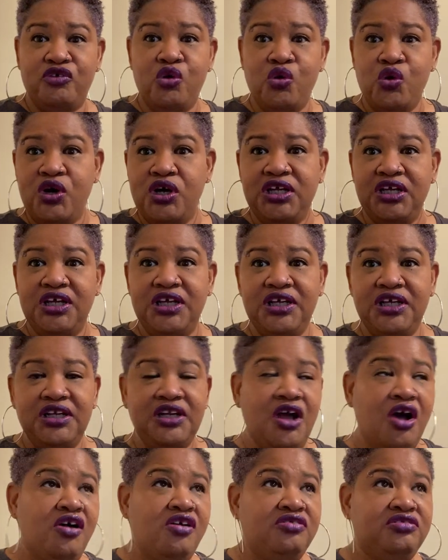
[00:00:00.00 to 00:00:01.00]
on any
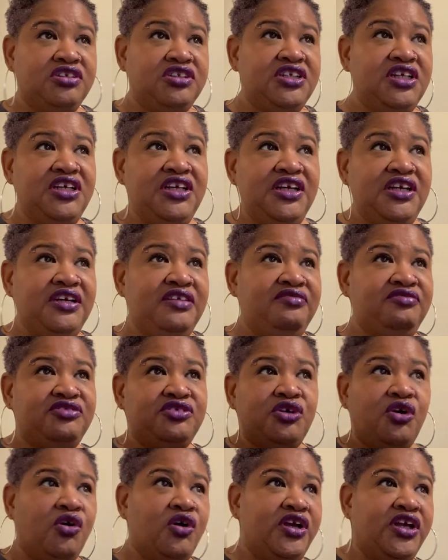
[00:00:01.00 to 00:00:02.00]
long sleeves
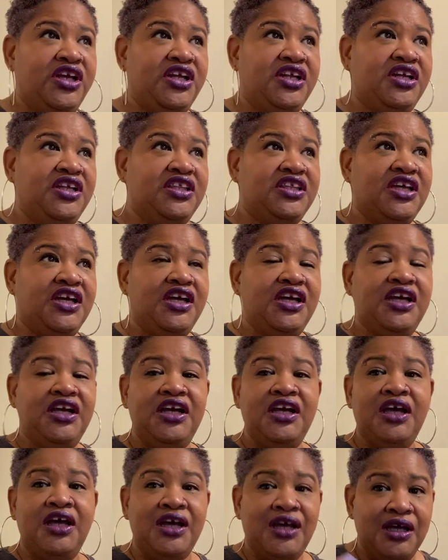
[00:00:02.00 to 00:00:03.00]
or anything,